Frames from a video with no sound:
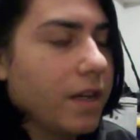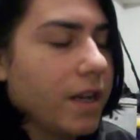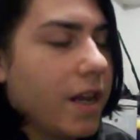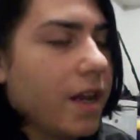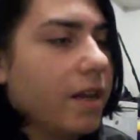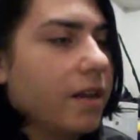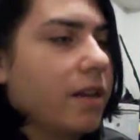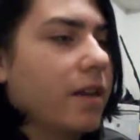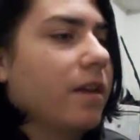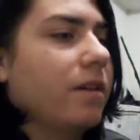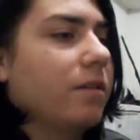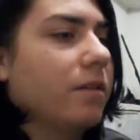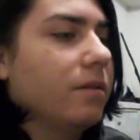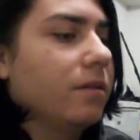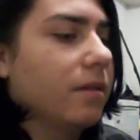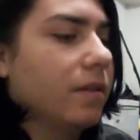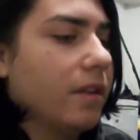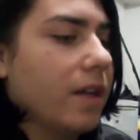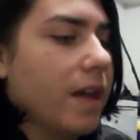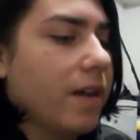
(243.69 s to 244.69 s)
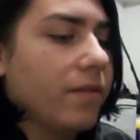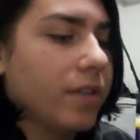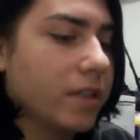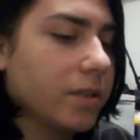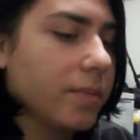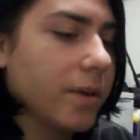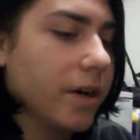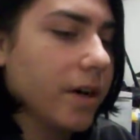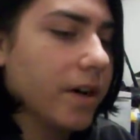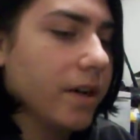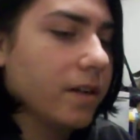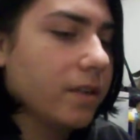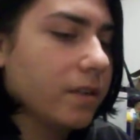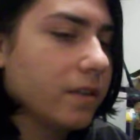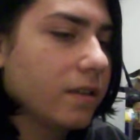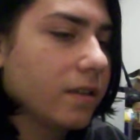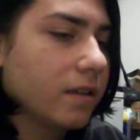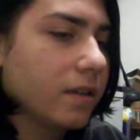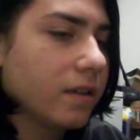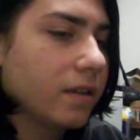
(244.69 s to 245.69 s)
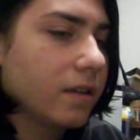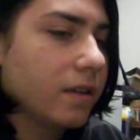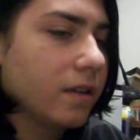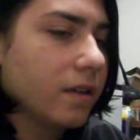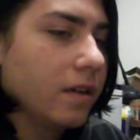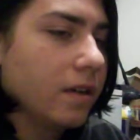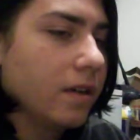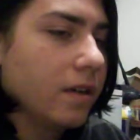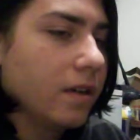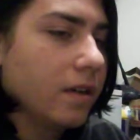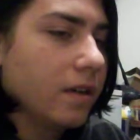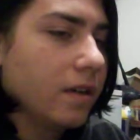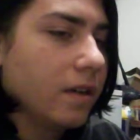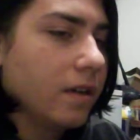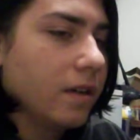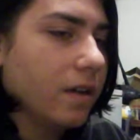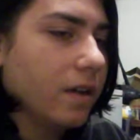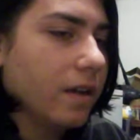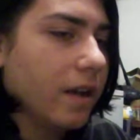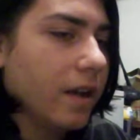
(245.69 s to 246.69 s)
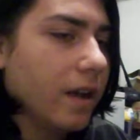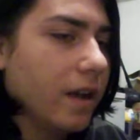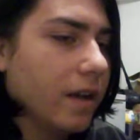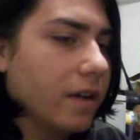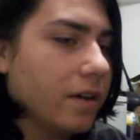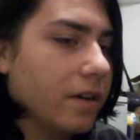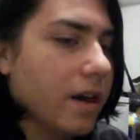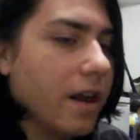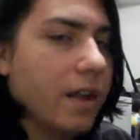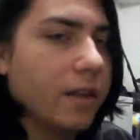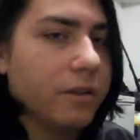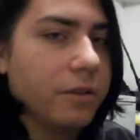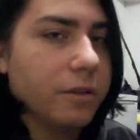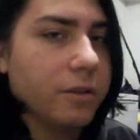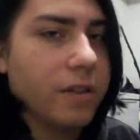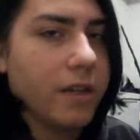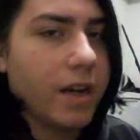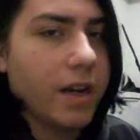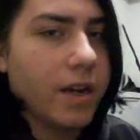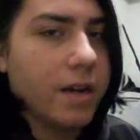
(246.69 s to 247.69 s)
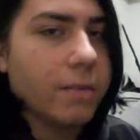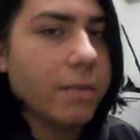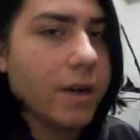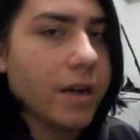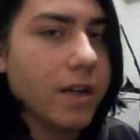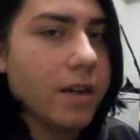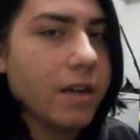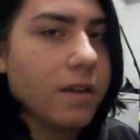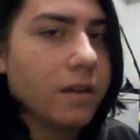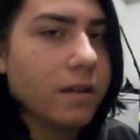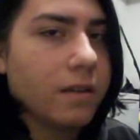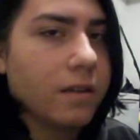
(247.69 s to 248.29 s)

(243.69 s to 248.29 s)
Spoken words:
can't download the live experience, and you're not losing any money.